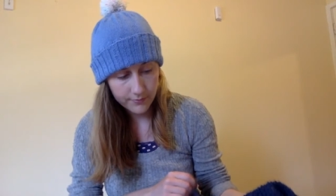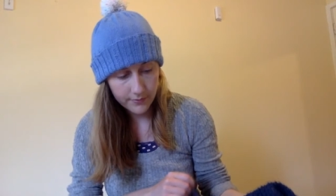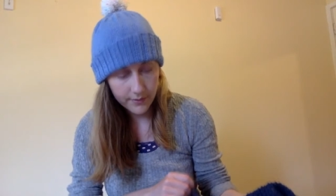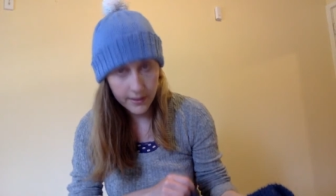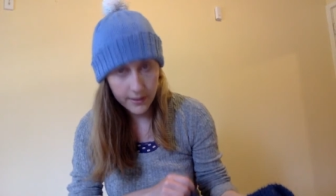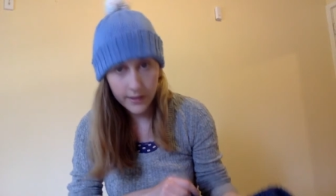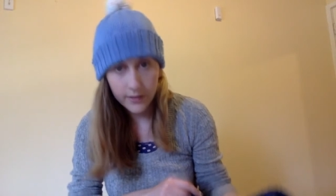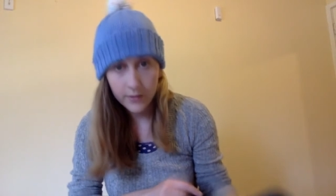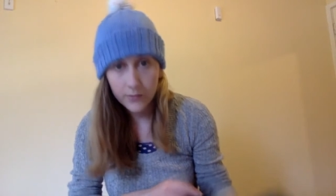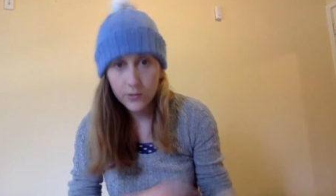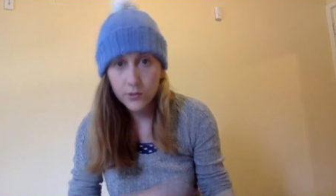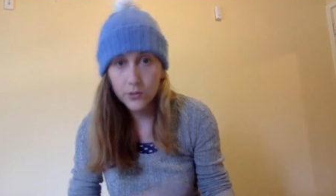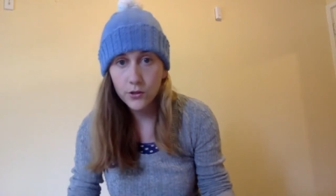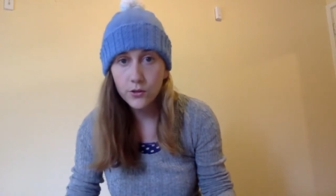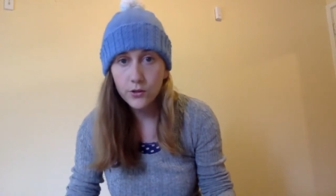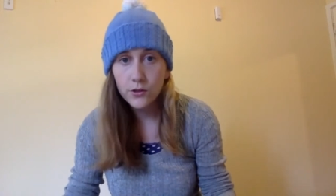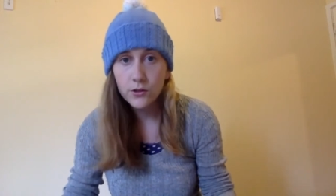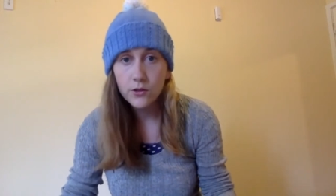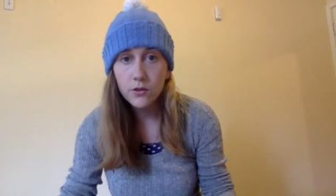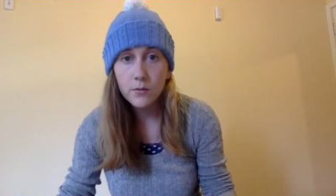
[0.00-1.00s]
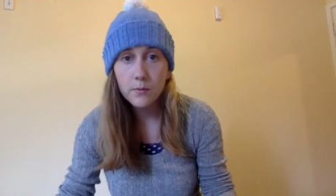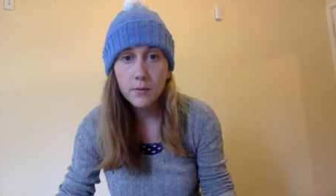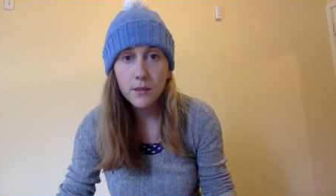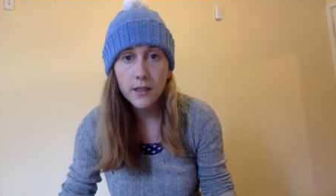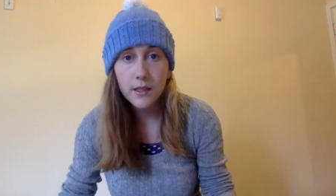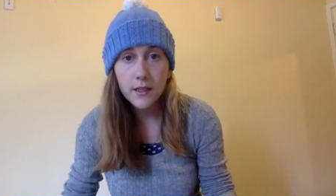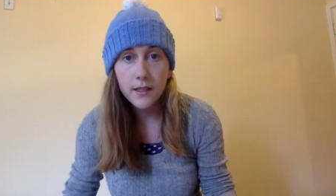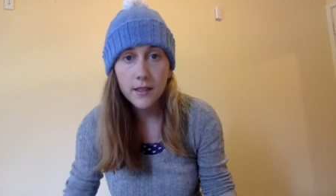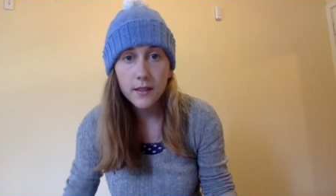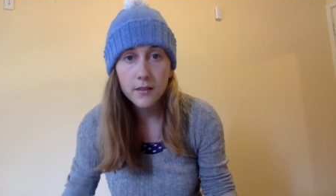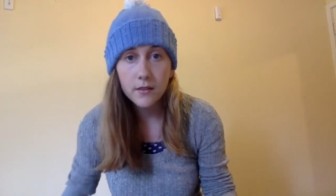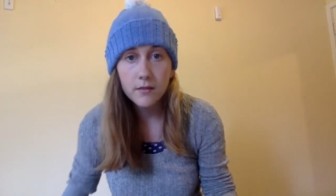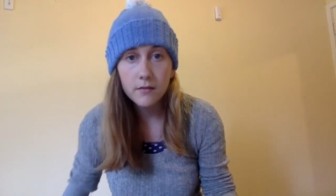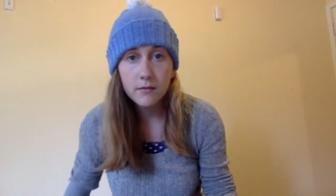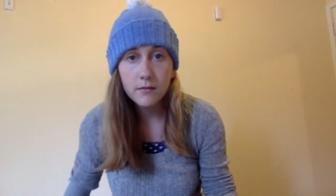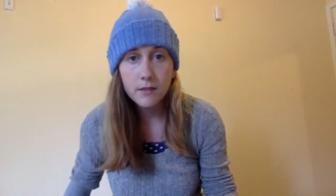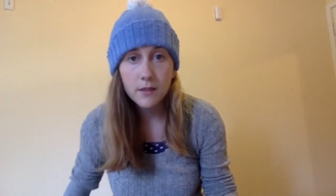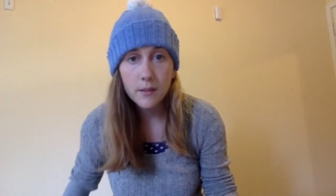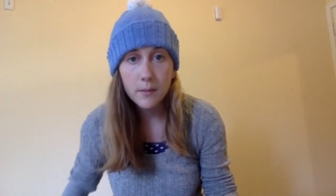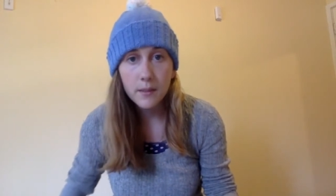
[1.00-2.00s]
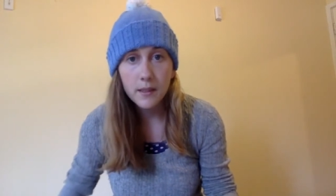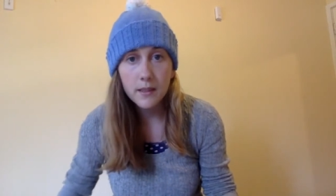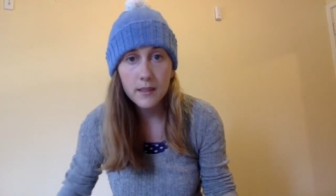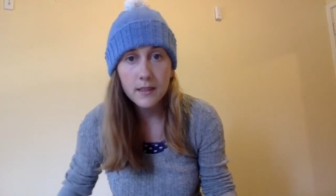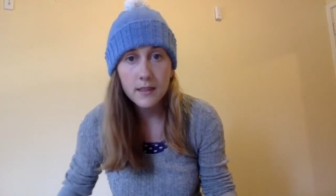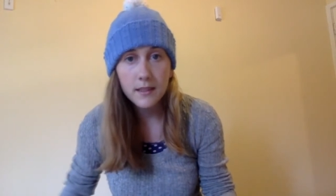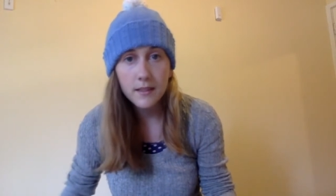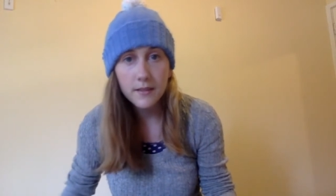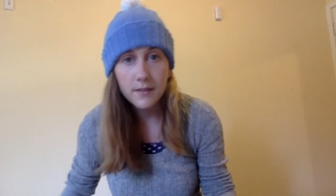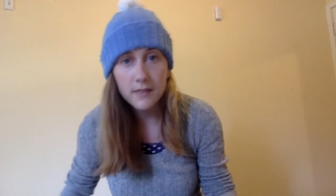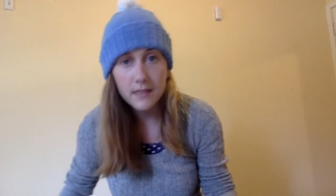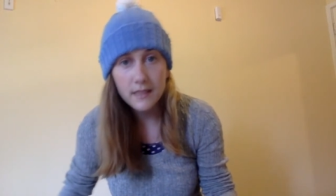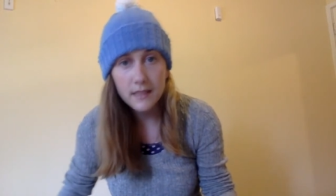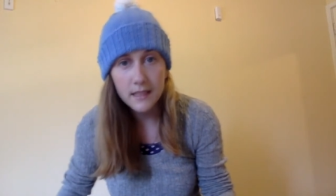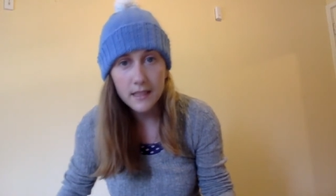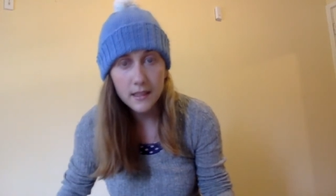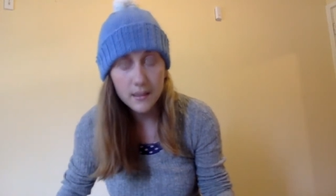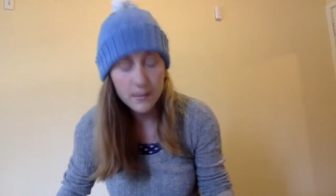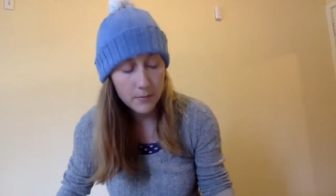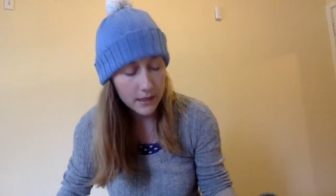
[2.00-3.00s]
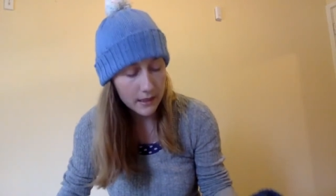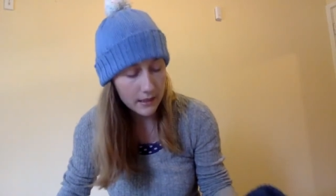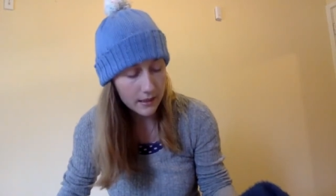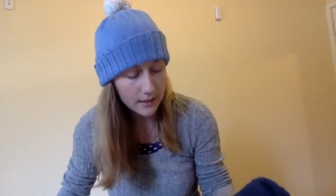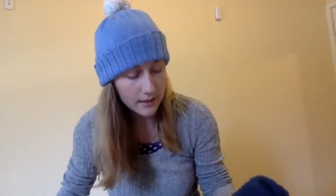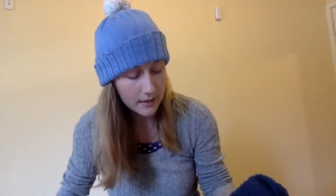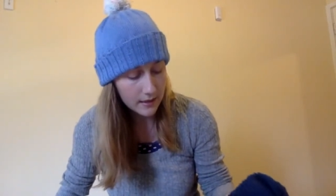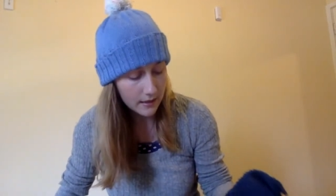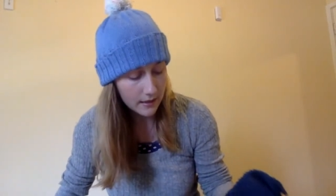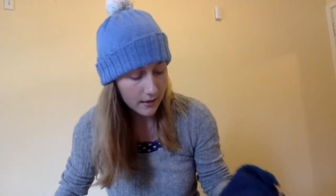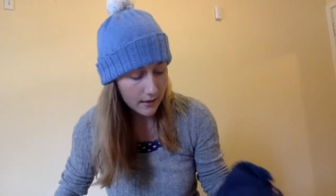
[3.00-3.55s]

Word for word: yeah, it was too short by about seven centimeters.